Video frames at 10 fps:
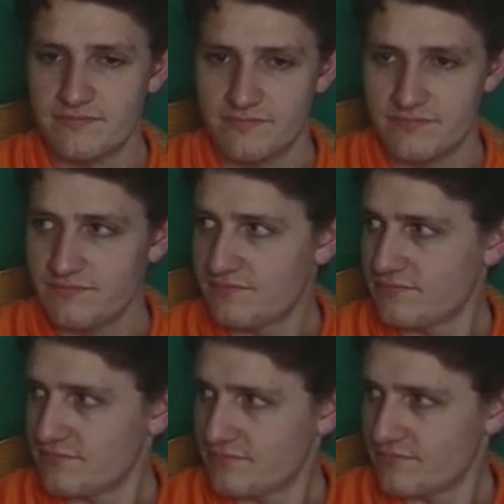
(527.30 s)

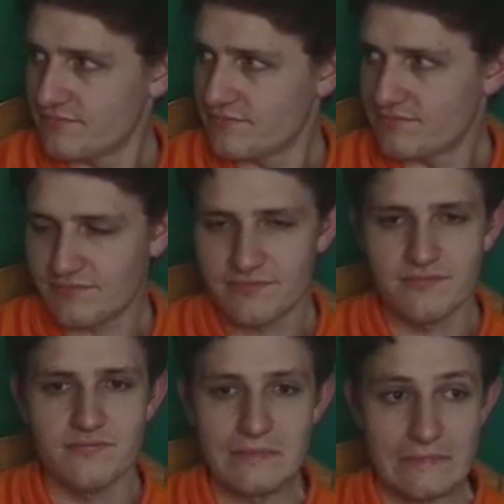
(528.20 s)

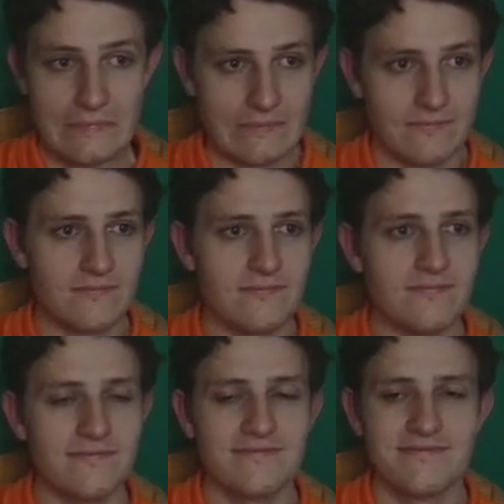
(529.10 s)

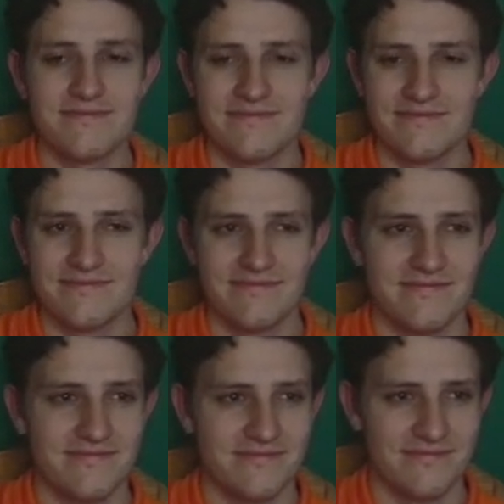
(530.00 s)

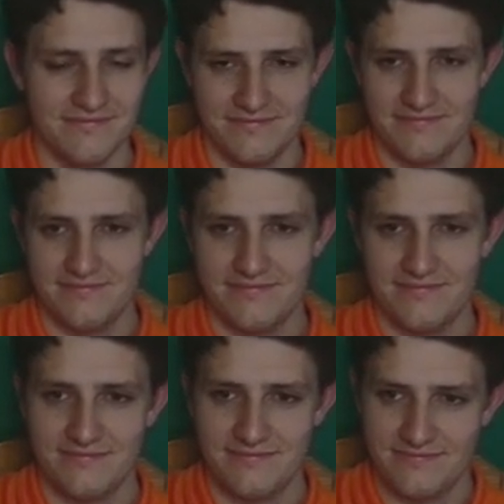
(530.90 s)

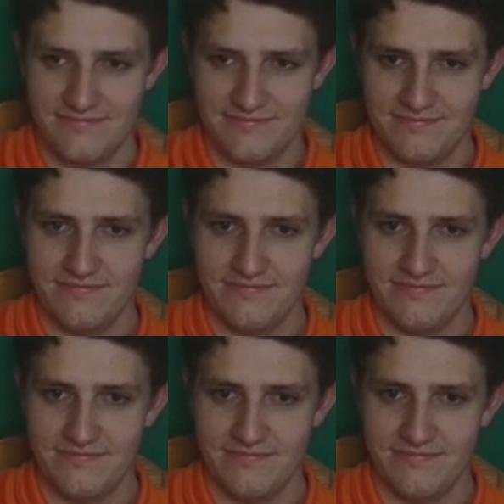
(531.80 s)
(silent)